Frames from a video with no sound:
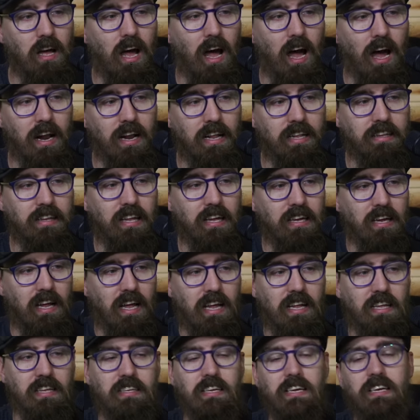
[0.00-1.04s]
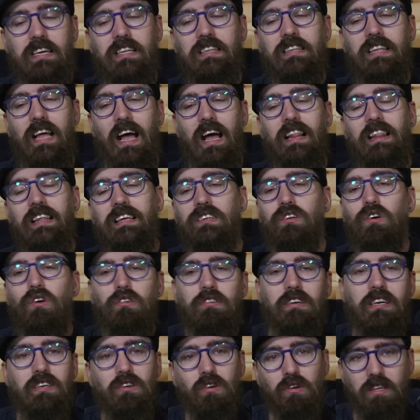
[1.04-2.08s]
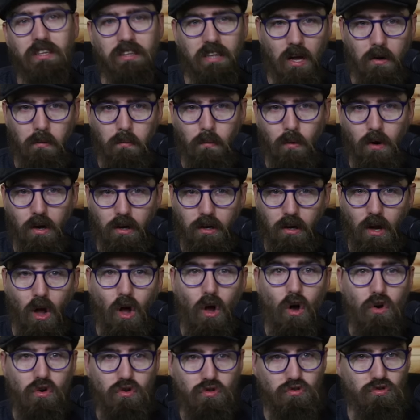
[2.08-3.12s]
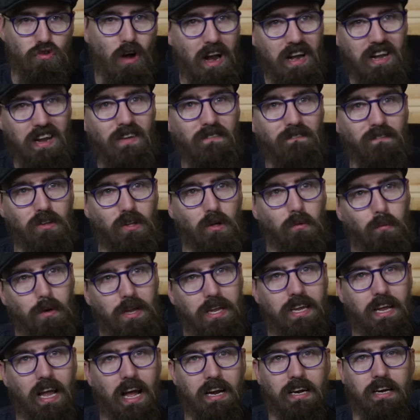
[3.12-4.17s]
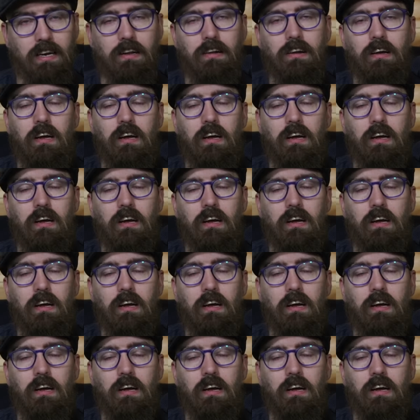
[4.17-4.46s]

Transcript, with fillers: and it's it, you can tell he's already done his homework, ready for the weekend.